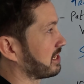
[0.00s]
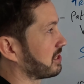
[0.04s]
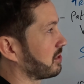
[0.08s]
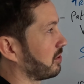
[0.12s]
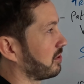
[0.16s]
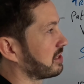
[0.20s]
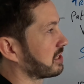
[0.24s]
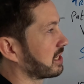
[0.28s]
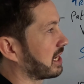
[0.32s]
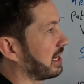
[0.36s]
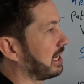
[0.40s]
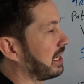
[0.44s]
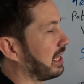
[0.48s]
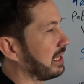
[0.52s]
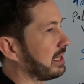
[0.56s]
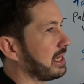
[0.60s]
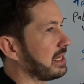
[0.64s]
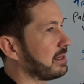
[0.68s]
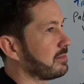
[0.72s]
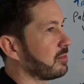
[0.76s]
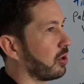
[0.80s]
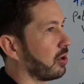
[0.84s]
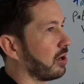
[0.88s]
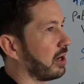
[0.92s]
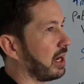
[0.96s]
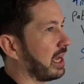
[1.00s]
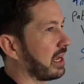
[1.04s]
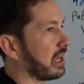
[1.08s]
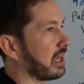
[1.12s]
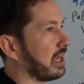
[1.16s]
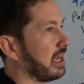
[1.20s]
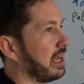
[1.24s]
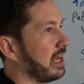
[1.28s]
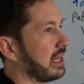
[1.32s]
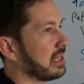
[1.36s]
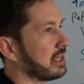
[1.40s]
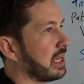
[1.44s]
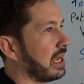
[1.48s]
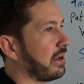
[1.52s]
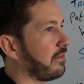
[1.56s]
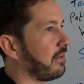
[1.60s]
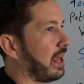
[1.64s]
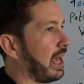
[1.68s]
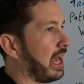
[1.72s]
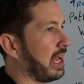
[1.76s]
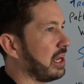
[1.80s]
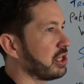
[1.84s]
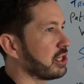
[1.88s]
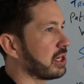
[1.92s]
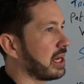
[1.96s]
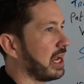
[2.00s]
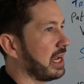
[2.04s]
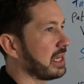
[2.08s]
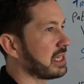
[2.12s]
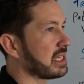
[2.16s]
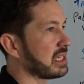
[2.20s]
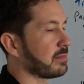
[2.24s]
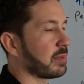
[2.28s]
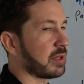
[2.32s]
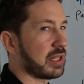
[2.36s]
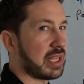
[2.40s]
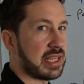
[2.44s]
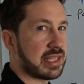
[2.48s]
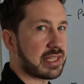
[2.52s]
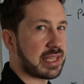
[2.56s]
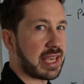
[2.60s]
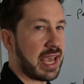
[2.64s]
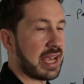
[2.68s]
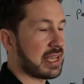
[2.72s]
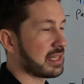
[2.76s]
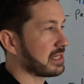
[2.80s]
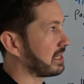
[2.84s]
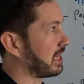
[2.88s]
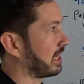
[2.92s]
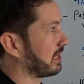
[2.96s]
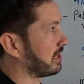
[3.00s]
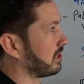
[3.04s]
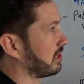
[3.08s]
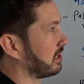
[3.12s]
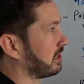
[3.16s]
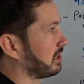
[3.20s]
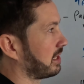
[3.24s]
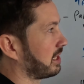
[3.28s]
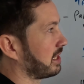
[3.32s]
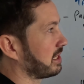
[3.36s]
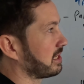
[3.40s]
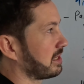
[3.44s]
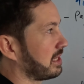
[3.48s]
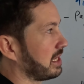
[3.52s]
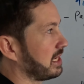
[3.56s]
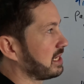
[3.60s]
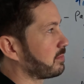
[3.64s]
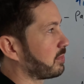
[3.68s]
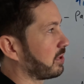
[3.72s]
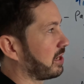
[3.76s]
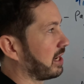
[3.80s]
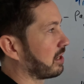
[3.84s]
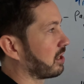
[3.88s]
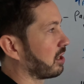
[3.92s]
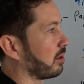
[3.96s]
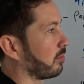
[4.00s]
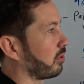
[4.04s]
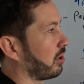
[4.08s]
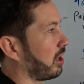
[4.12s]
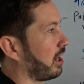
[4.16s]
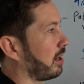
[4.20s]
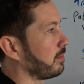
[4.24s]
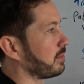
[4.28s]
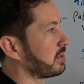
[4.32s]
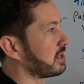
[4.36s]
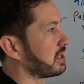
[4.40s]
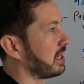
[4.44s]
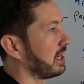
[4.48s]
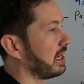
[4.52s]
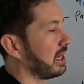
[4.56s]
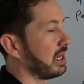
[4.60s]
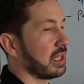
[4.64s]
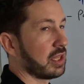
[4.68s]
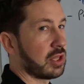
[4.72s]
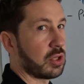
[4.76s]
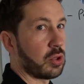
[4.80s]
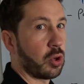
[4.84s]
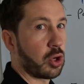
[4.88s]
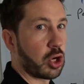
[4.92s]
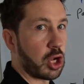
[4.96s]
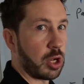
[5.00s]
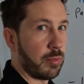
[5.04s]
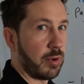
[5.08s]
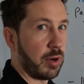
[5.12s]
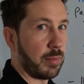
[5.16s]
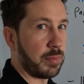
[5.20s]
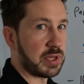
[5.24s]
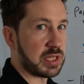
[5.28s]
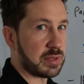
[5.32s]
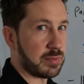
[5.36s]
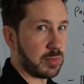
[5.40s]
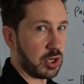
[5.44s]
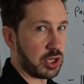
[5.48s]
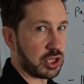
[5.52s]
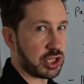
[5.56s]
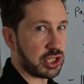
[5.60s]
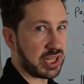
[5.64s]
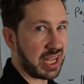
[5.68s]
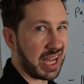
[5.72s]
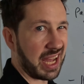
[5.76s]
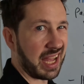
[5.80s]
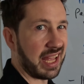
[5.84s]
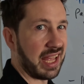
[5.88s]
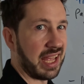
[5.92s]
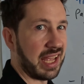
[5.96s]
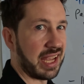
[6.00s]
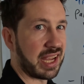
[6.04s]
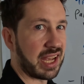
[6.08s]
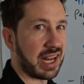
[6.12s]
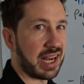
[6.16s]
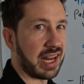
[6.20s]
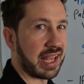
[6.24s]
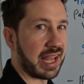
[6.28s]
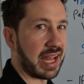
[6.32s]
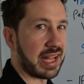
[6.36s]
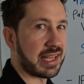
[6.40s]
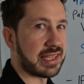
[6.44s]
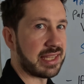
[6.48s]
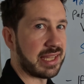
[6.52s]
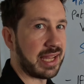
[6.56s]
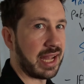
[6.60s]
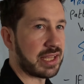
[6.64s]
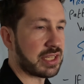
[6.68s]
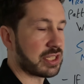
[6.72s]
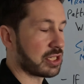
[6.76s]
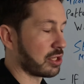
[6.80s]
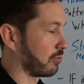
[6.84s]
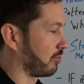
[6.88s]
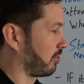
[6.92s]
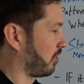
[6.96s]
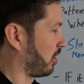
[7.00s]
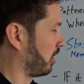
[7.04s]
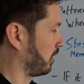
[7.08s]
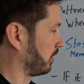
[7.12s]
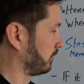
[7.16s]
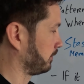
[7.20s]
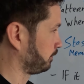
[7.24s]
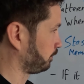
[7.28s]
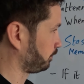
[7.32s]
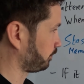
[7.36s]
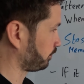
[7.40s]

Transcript: So it's kind of like these more like, not even edge cases, but these cases that these particular prompts don't come up as much, that it kind of gets the answer wrong.